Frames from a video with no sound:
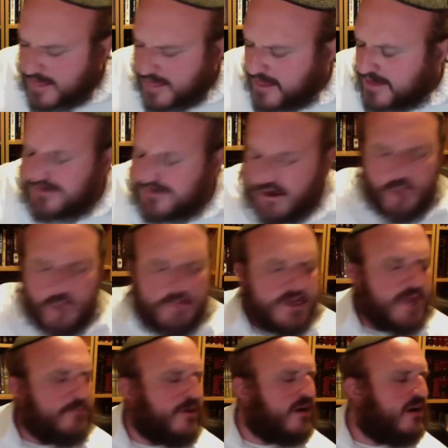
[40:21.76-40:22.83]
To open
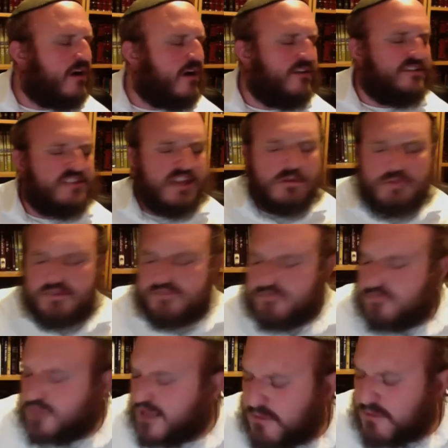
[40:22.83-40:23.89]
up our hearts like we've
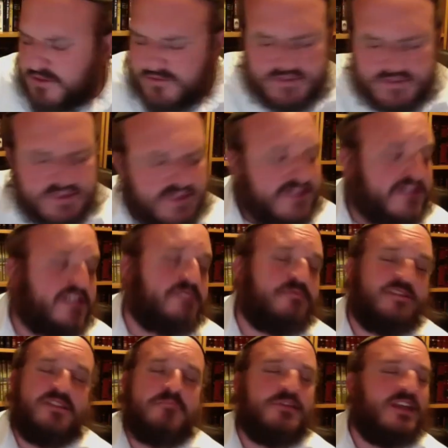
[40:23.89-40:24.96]
just
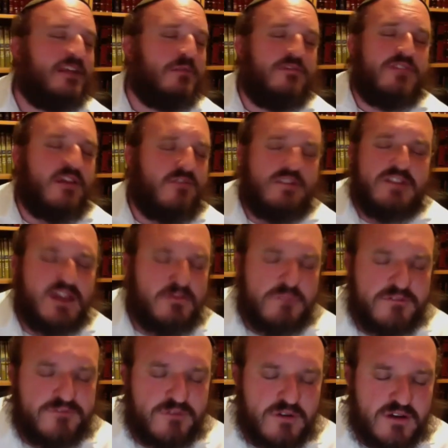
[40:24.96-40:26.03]
simply like we've never done
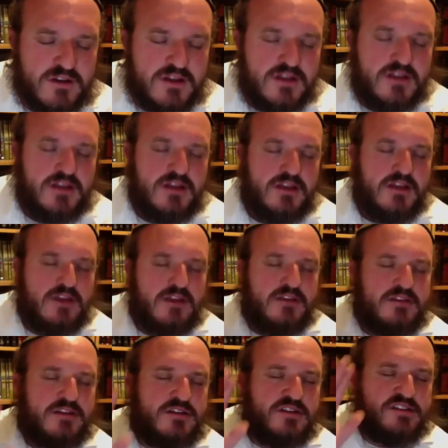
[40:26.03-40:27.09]
before.
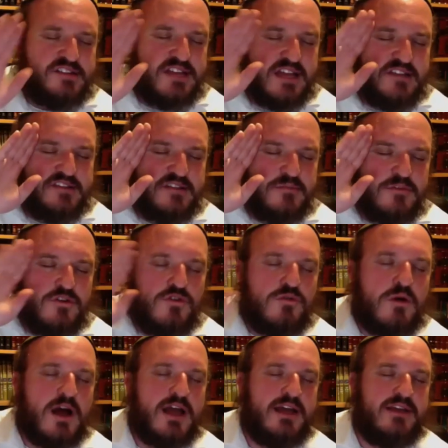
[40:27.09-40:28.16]
To just get some
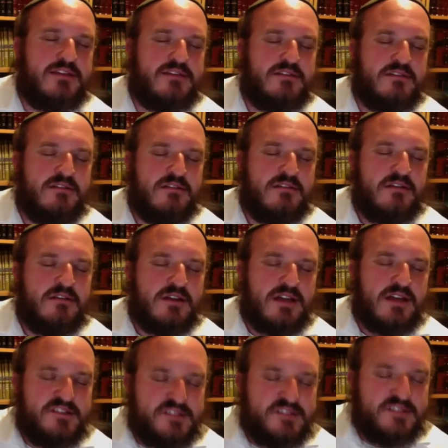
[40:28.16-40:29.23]
quiet,
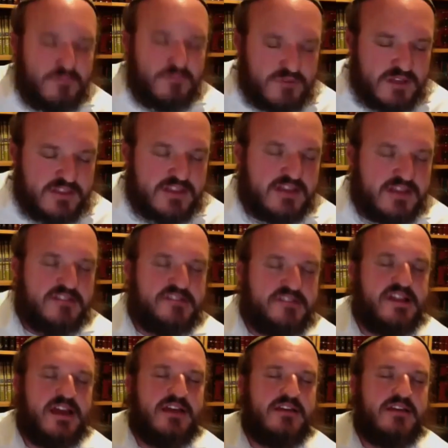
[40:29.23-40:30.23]
get some breathing inside.